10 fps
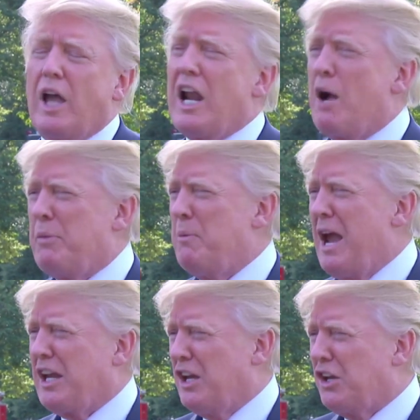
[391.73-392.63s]
and I'll be
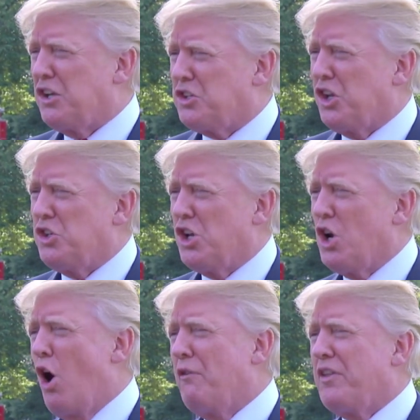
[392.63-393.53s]
making a
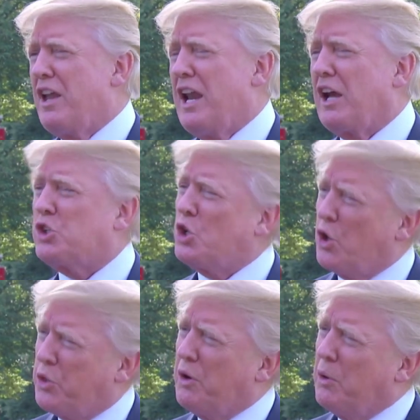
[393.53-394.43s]
decision over the next
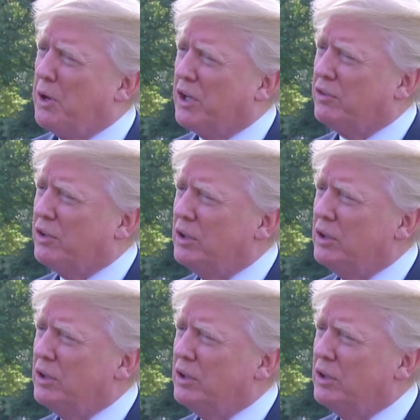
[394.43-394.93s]
two or three weeks.